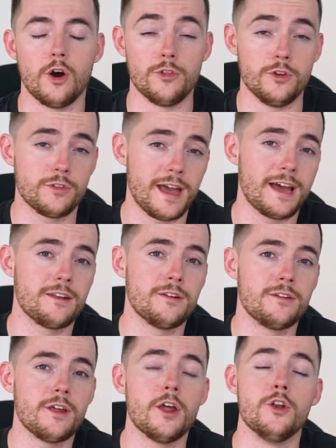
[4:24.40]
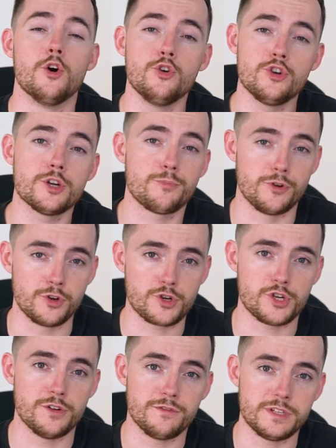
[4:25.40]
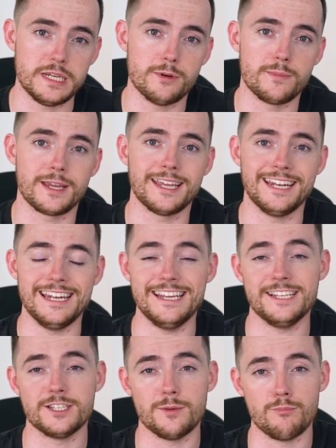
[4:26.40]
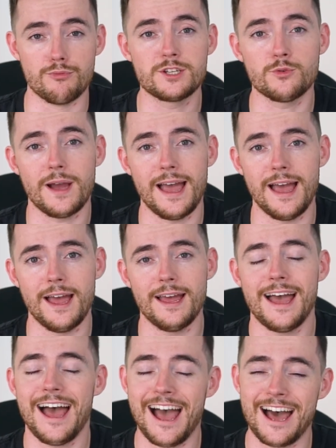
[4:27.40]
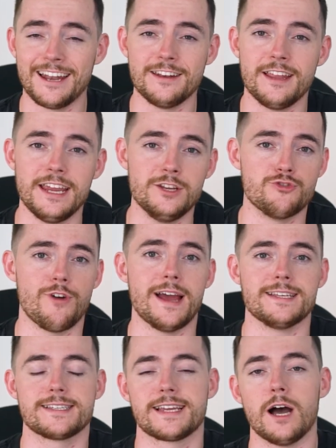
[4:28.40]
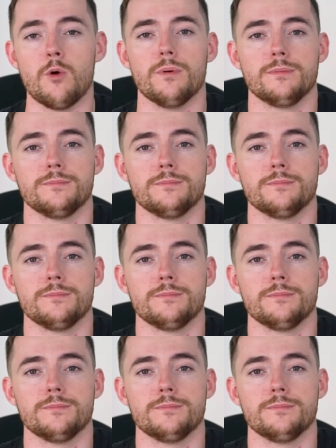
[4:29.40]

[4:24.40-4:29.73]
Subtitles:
On the other hand, an underproduction of sebum can lead to brittle hair and a dry scalp.